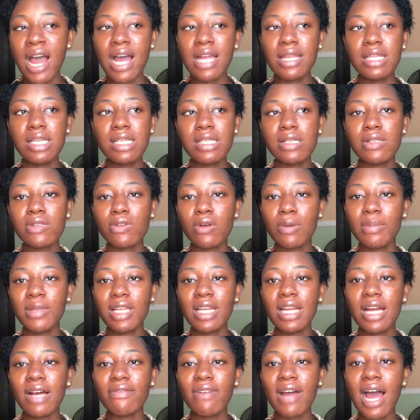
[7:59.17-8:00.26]
And this is
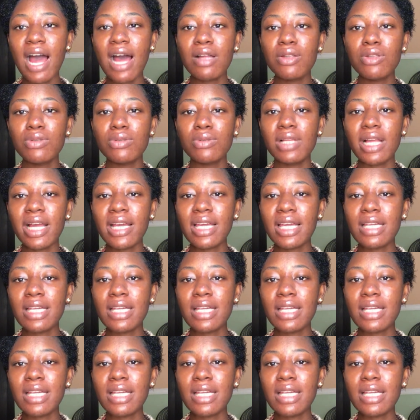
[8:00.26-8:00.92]
something I've had to